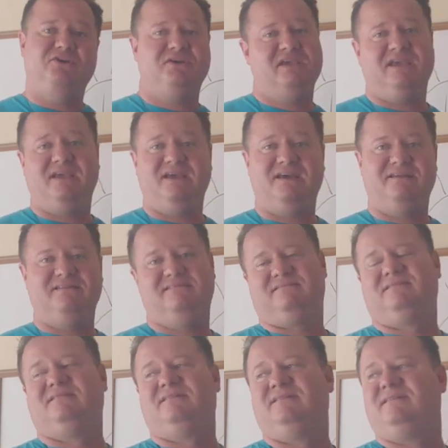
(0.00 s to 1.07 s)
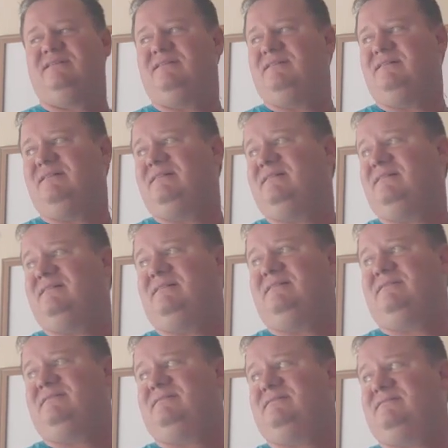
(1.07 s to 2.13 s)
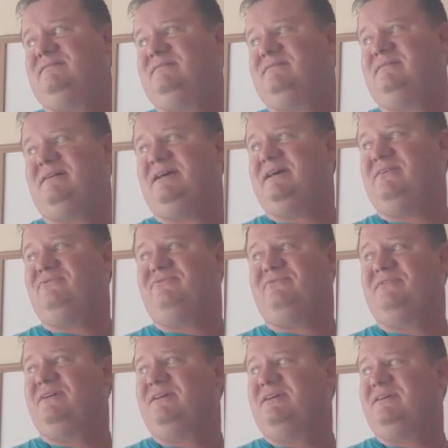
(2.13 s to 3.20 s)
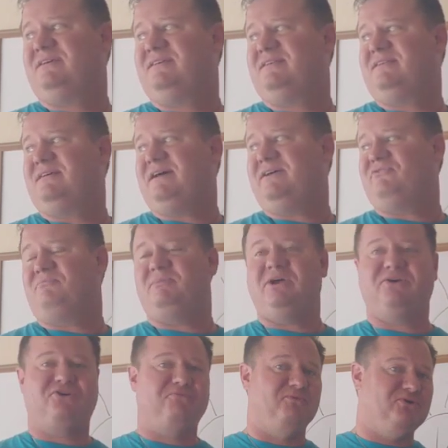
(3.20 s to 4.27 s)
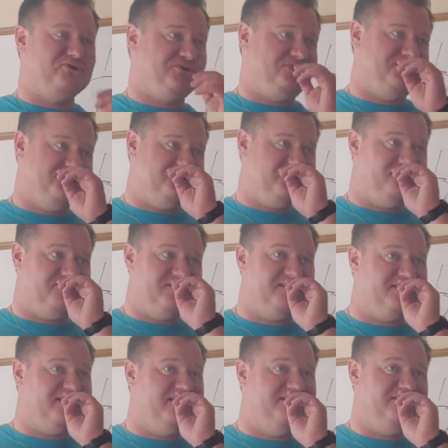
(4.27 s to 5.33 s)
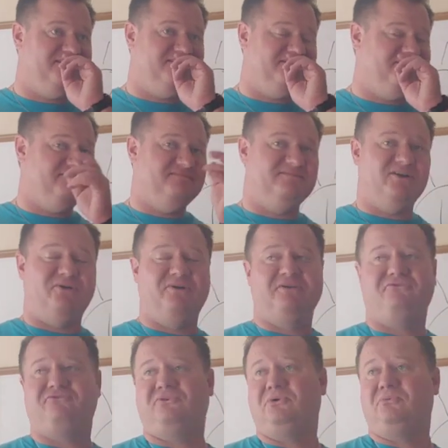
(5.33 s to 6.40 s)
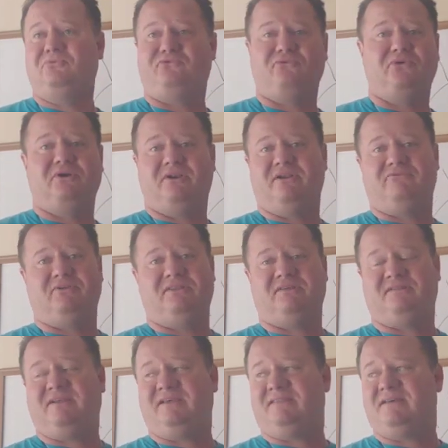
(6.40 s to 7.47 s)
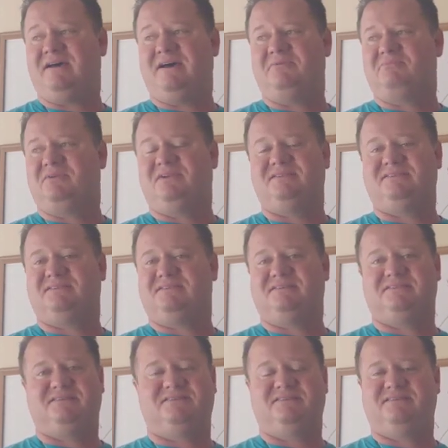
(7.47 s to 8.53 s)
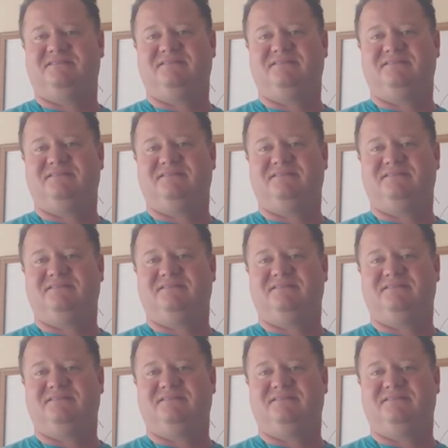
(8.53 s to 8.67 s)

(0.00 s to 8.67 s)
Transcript: you can. I have a better commercial and stuff like that already filmed for it and everything like that, but it's just,